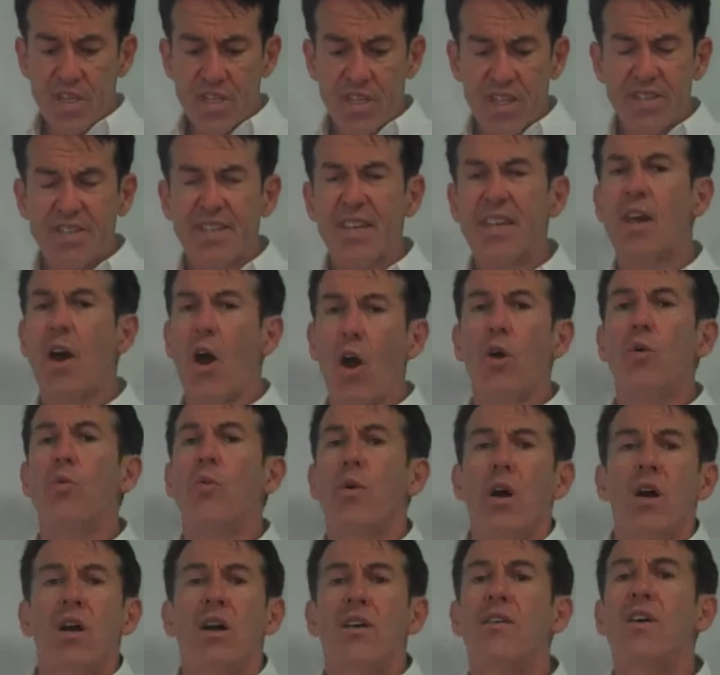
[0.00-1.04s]
to see
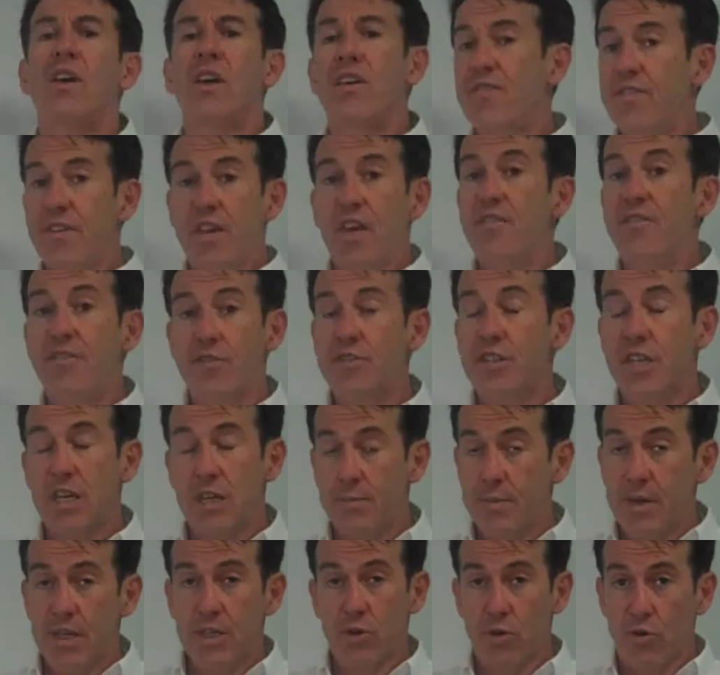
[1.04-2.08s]
if your
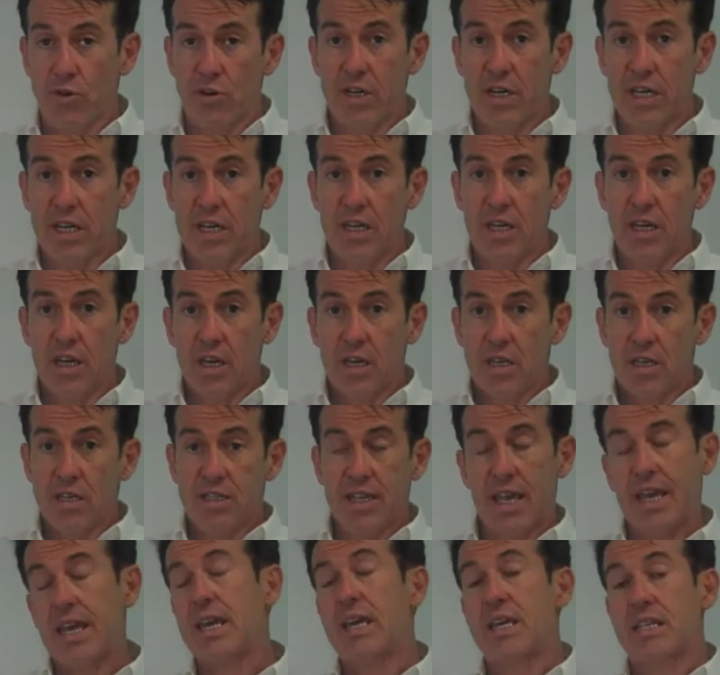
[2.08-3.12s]
team is already
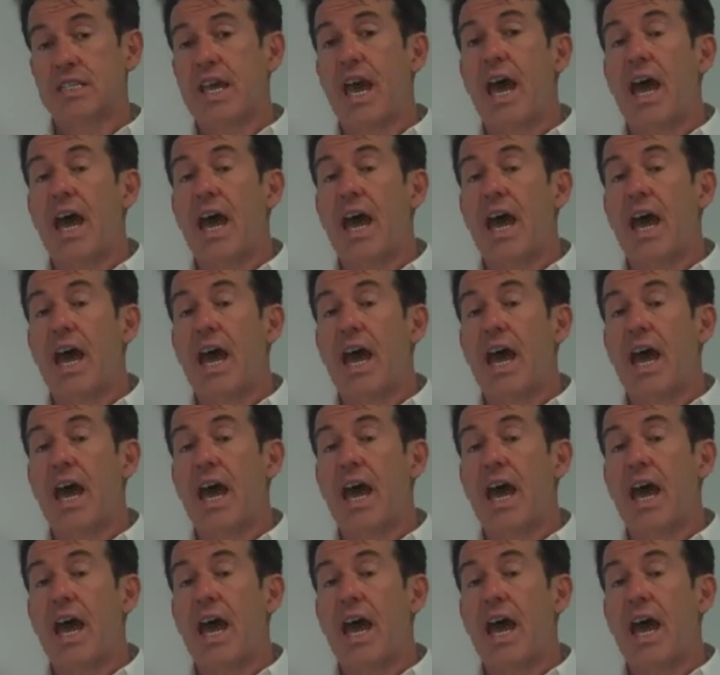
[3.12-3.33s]
saying it's